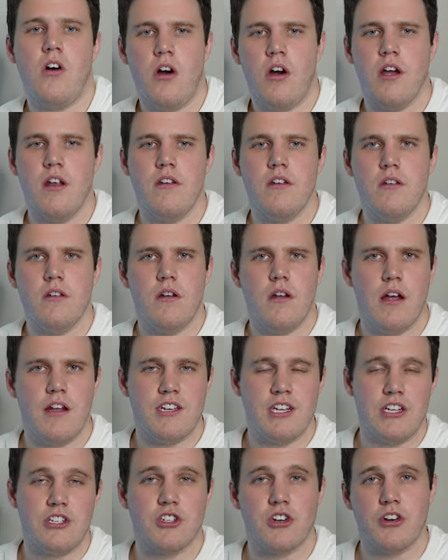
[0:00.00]
on a
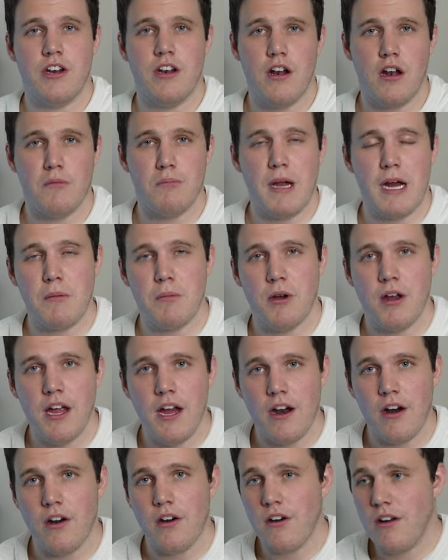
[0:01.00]
touchscreen on a MacBook
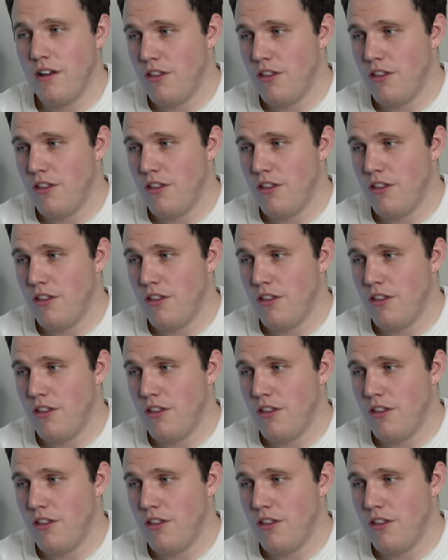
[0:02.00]
Air.